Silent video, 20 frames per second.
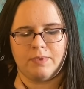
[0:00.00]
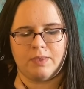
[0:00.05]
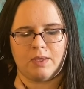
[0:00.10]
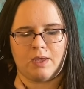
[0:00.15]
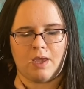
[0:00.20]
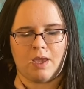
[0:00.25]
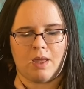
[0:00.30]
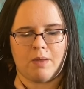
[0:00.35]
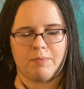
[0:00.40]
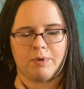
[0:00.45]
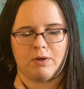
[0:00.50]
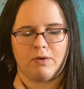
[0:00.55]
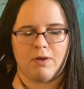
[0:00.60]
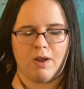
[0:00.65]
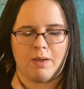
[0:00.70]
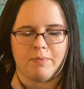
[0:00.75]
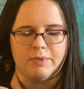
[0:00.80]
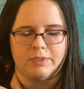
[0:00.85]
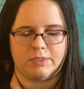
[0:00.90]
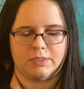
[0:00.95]
Okay, I'm gonna
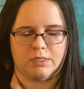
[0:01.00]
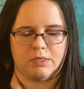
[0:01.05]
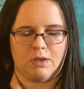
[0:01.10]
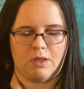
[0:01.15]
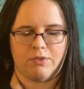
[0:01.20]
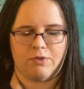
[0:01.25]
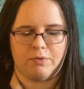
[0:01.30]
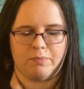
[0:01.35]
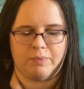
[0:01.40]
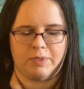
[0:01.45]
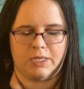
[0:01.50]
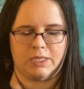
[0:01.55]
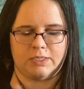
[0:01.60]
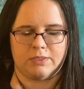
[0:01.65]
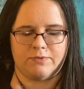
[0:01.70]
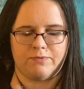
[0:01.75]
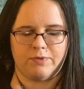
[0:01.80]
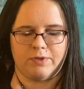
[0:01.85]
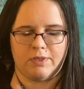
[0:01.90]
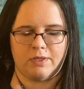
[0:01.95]
grab us another
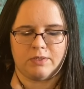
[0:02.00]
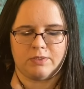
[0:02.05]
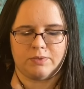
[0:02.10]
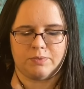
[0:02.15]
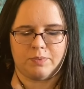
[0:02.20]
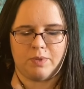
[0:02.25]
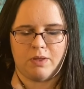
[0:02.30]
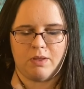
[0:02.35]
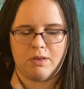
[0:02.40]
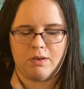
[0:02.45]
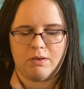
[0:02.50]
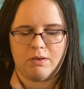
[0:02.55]
piece for this one.